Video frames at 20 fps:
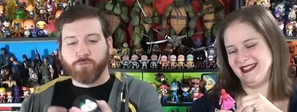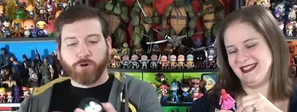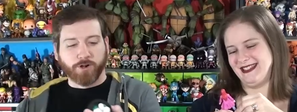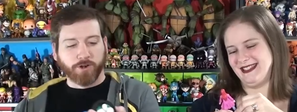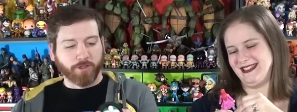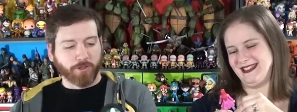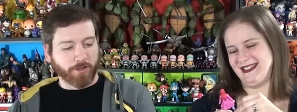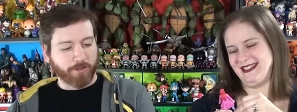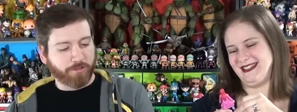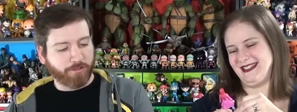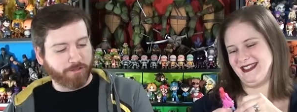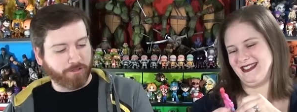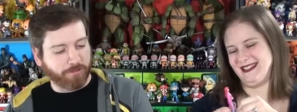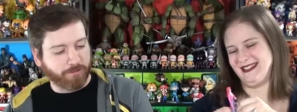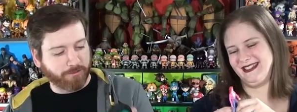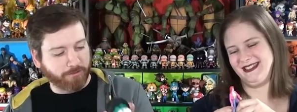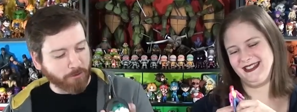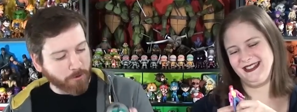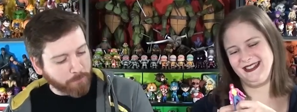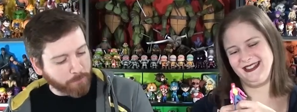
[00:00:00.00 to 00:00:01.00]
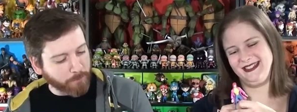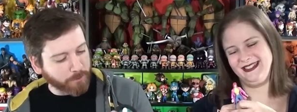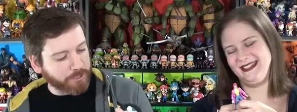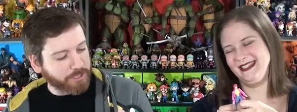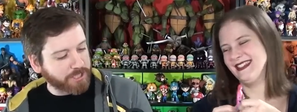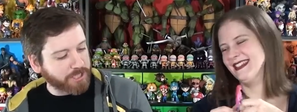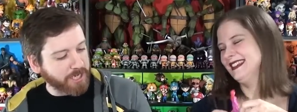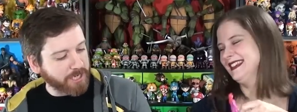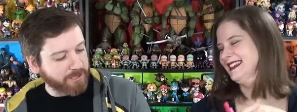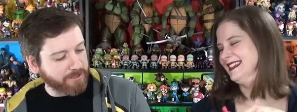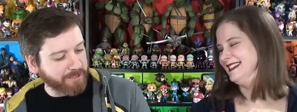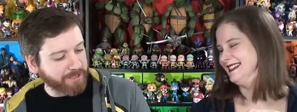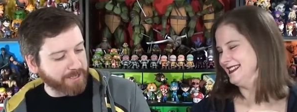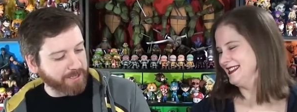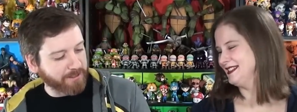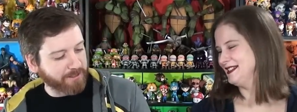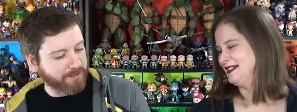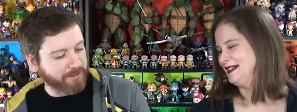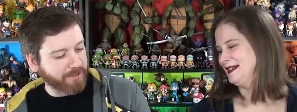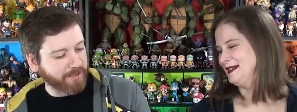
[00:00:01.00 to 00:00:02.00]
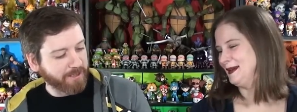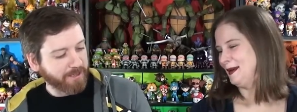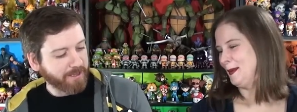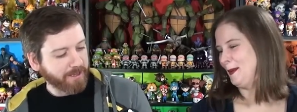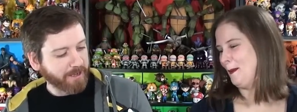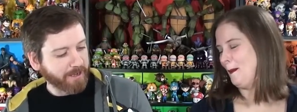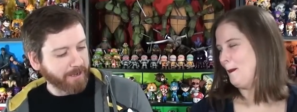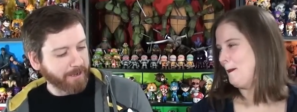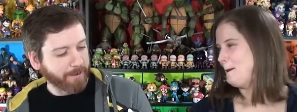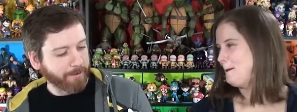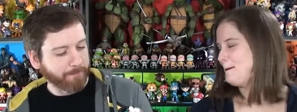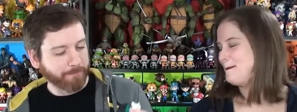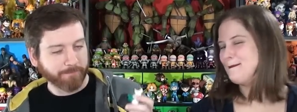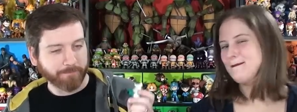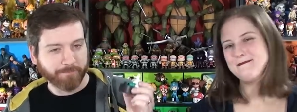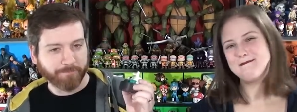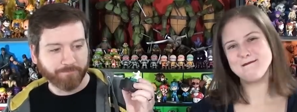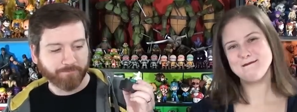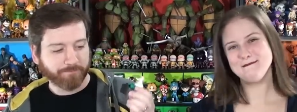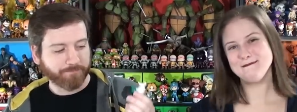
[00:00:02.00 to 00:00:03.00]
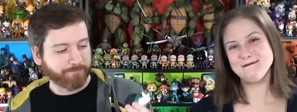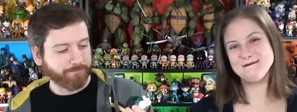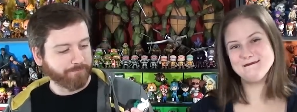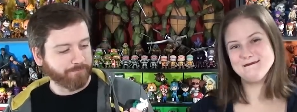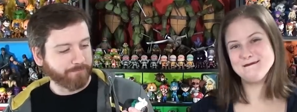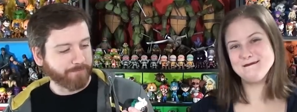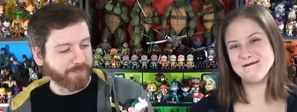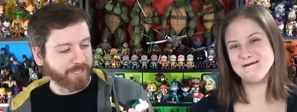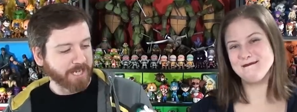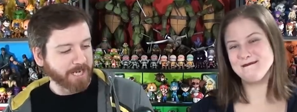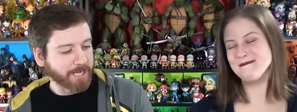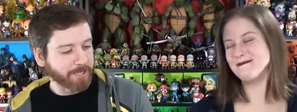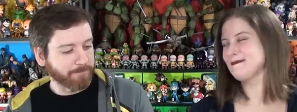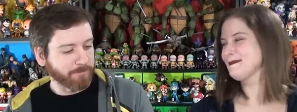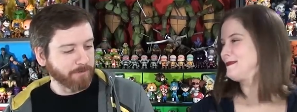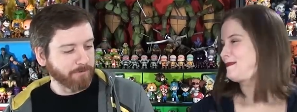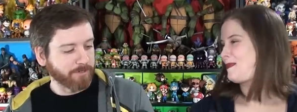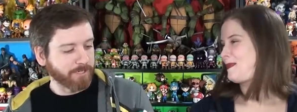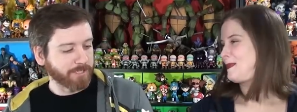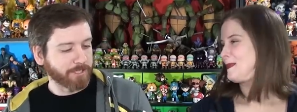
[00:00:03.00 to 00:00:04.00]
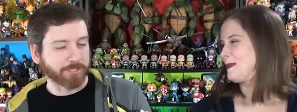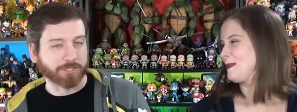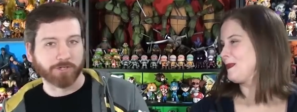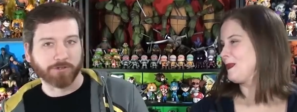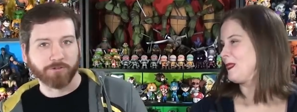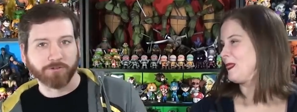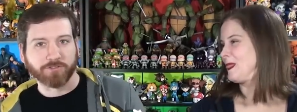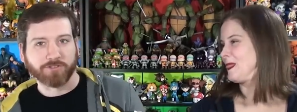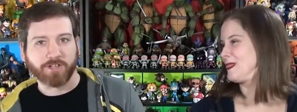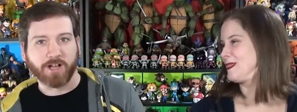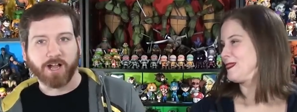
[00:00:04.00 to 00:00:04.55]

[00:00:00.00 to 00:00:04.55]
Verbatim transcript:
Speaker 1: one of the super cheesiest. Um, Teenage Mutant Ninja Turtles